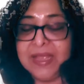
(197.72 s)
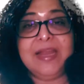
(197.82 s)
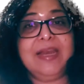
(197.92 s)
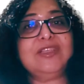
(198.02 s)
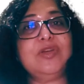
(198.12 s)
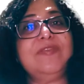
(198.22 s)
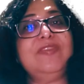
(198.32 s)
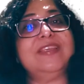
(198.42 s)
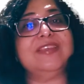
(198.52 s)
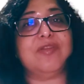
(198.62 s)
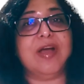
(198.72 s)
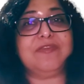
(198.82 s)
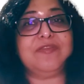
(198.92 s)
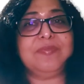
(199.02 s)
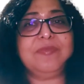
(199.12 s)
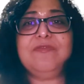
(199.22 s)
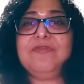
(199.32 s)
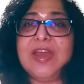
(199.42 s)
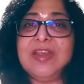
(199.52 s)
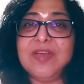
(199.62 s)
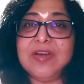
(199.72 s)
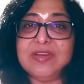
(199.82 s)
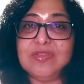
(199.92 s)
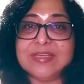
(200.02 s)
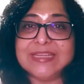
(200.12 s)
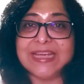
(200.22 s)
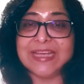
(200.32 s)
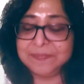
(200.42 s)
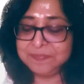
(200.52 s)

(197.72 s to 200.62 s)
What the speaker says: Let's look at this graph. Very, very interesting.